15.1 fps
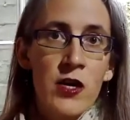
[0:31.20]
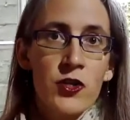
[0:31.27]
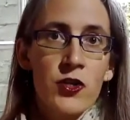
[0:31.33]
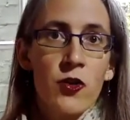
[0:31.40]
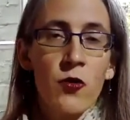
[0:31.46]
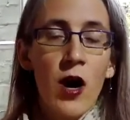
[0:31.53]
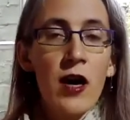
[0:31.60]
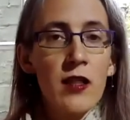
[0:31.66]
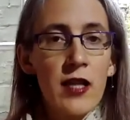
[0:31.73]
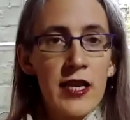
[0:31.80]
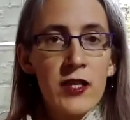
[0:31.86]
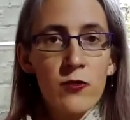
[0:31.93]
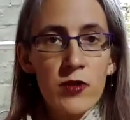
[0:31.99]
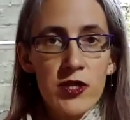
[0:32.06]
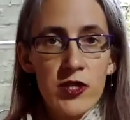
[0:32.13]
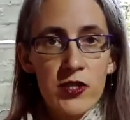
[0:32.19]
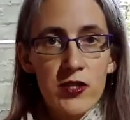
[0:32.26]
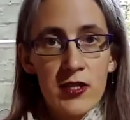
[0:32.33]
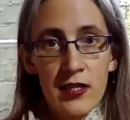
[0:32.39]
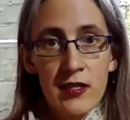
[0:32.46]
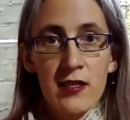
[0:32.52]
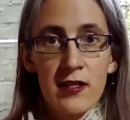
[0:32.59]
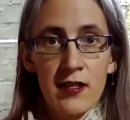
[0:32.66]
So our languages
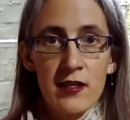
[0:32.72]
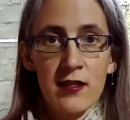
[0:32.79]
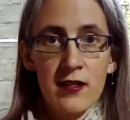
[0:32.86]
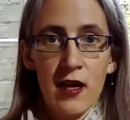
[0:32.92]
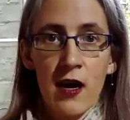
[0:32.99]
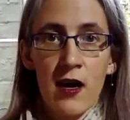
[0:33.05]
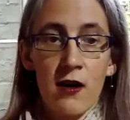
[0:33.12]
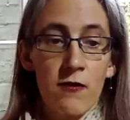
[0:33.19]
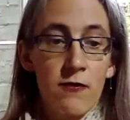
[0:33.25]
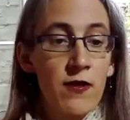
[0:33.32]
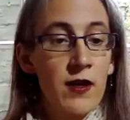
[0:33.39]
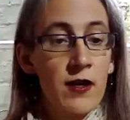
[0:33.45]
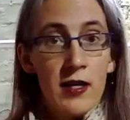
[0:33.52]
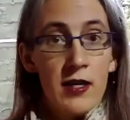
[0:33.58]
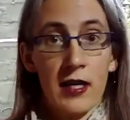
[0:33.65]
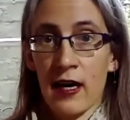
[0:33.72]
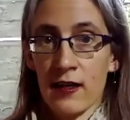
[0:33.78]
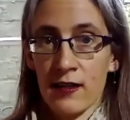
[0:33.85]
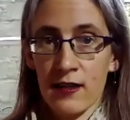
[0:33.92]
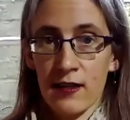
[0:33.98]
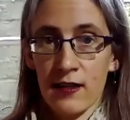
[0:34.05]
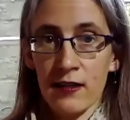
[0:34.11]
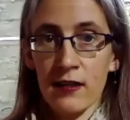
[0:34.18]
consist of
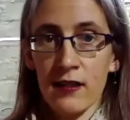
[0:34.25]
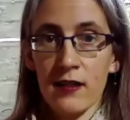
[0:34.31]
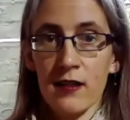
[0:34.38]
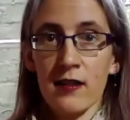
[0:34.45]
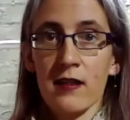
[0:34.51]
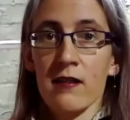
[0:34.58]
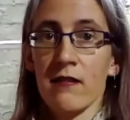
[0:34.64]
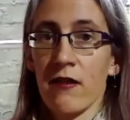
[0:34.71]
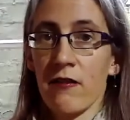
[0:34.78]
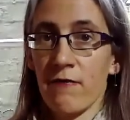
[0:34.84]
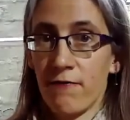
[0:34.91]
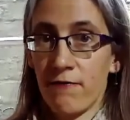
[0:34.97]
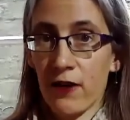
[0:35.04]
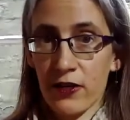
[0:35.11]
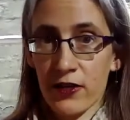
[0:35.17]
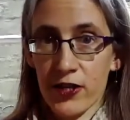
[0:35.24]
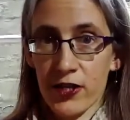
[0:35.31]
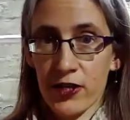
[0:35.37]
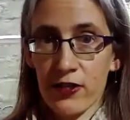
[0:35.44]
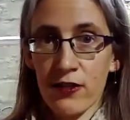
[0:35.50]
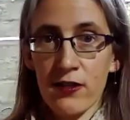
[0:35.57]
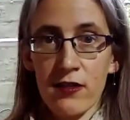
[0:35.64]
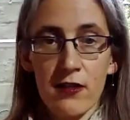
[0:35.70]
constants,
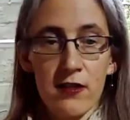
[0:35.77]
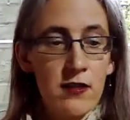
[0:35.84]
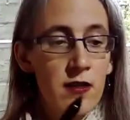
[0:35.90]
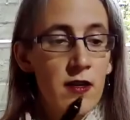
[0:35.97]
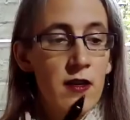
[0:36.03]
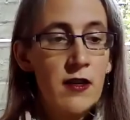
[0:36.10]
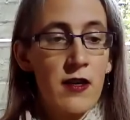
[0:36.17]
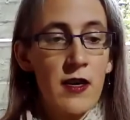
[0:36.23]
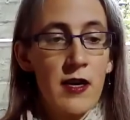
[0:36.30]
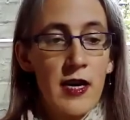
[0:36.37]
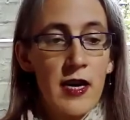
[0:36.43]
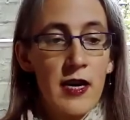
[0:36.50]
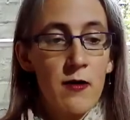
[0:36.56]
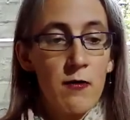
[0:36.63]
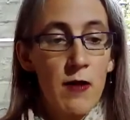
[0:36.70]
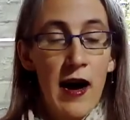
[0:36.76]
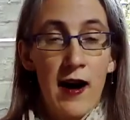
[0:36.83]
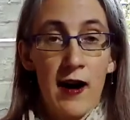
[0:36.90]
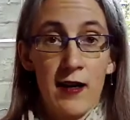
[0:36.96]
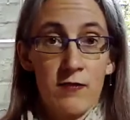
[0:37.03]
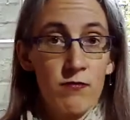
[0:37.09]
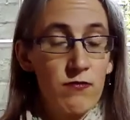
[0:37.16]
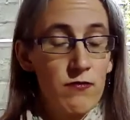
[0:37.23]
functions,
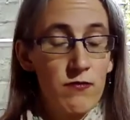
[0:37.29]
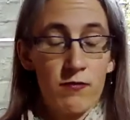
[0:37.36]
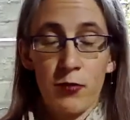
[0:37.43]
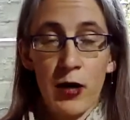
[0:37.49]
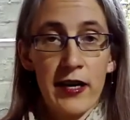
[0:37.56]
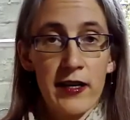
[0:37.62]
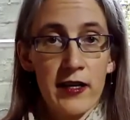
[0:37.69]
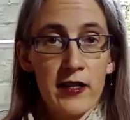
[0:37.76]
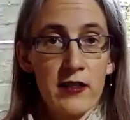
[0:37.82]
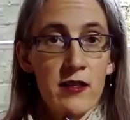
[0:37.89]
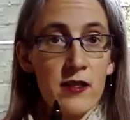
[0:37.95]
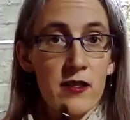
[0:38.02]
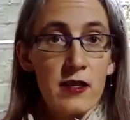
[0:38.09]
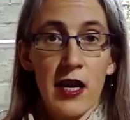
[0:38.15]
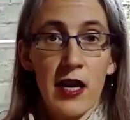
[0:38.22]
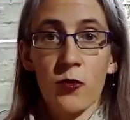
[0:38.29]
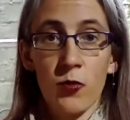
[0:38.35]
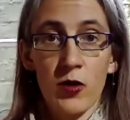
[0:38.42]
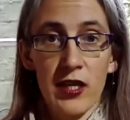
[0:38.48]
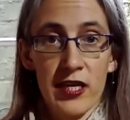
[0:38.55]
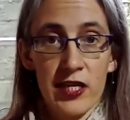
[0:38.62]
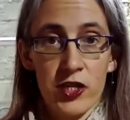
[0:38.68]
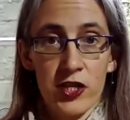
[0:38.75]
uh, predicates, and
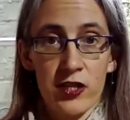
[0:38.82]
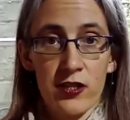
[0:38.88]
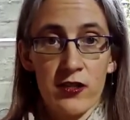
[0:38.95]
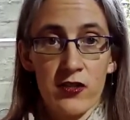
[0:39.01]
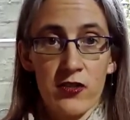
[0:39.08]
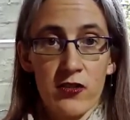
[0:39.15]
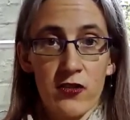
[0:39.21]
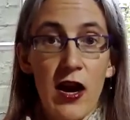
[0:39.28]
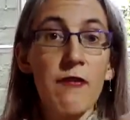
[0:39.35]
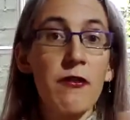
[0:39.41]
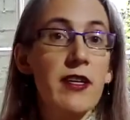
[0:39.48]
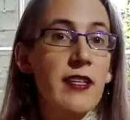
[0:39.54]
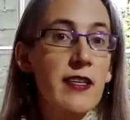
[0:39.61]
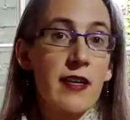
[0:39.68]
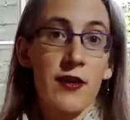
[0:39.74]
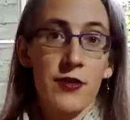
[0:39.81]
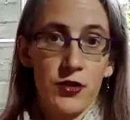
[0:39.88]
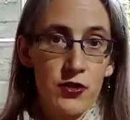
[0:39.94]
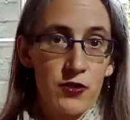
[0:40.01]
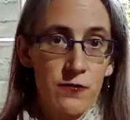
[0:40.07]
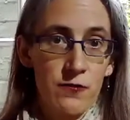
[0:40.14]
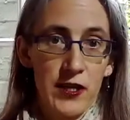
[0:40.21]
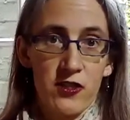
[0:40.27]
relations. Everything else is
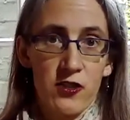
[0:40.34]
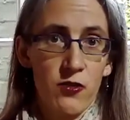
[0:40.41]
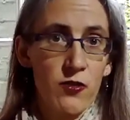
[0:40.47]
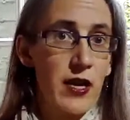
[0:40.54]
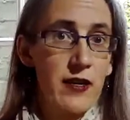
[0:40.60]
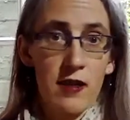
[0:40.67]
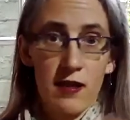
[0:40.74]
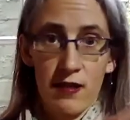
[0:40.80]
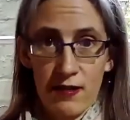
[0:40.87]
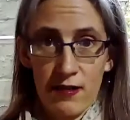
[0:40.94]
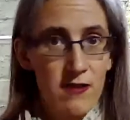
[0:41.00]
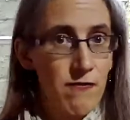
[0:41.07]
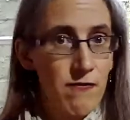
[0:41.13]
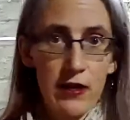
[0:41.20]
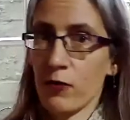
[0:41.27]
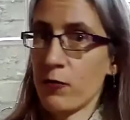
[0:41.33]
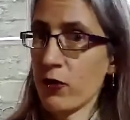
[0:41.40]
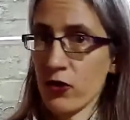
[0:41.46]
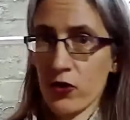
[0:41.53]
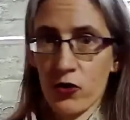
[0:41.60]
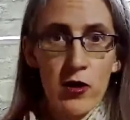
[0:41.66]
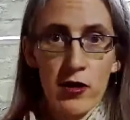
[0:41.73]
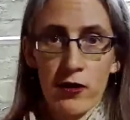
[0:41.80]
fixed. So like variables,
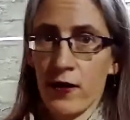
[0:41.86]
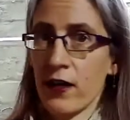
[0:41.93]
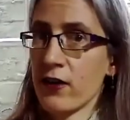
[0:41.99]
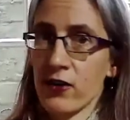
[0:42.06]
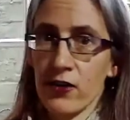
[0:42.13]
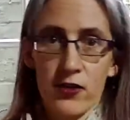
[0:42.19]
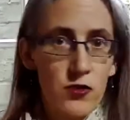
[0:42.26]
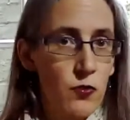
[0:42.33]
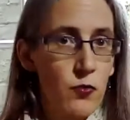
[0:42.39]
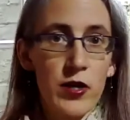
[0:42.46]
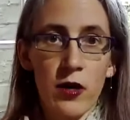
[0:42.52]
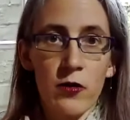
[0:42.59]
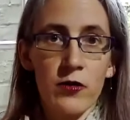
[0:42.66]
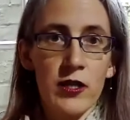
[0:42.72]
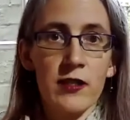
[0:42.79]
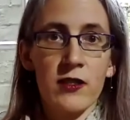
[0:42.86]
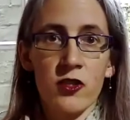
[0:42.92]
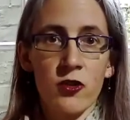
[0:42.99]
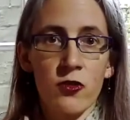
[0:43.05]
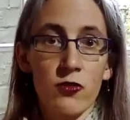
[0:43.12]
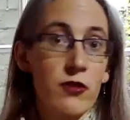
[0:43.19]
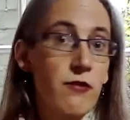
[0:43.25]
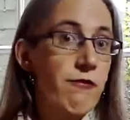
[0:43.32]
quantifiers, we don't need
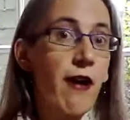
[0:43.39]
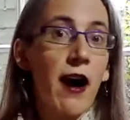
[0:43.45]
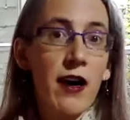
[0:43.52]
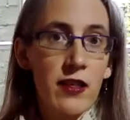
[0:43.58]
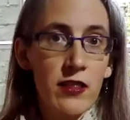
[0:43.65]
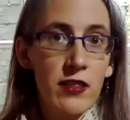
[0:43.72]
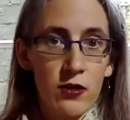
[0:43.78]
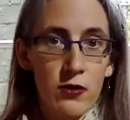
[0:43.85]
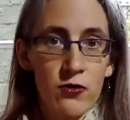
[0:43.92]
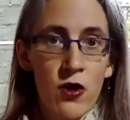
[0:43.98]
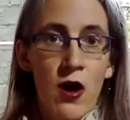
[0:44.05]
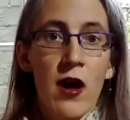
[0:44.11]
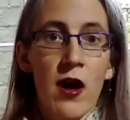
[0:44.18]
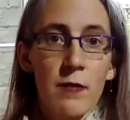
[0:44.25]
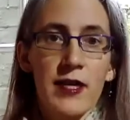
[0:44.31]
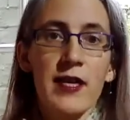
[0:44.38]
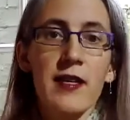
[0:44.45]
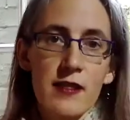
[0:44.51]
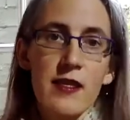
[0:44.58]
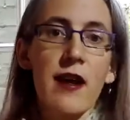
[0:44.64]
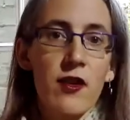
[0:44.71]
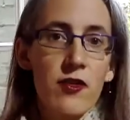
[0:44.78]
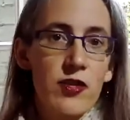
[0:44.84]
to define those because
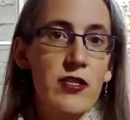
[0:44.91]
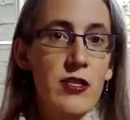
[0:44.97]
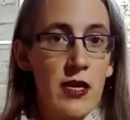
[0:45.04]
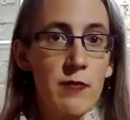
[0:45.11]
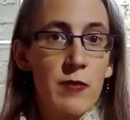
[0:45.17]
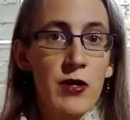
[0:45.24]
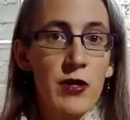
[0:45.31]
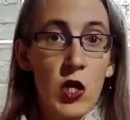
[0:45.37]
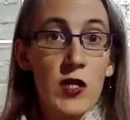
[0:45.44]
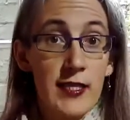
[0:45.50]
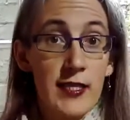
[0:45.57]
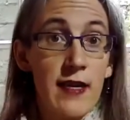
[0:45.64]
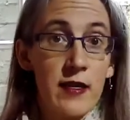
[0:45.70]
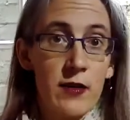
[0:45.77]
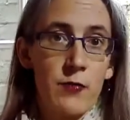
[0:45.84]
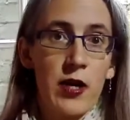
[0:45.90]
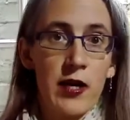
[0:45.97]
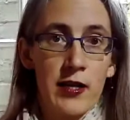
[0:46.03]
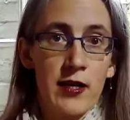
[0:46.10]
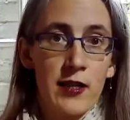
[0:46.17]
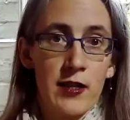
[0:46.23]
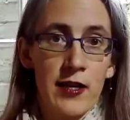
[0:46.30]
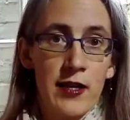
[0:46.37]
they are the same across any
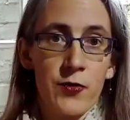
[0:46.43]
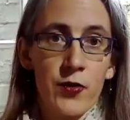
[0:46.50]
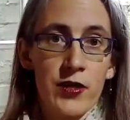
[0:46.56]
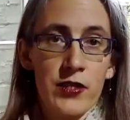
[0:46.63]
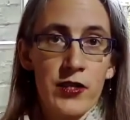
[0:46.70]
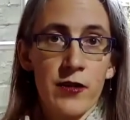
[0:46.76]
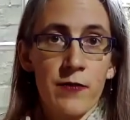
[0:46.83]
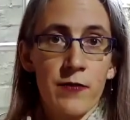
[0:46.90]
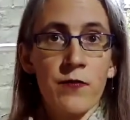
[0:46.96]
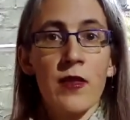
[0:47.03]
predicate language.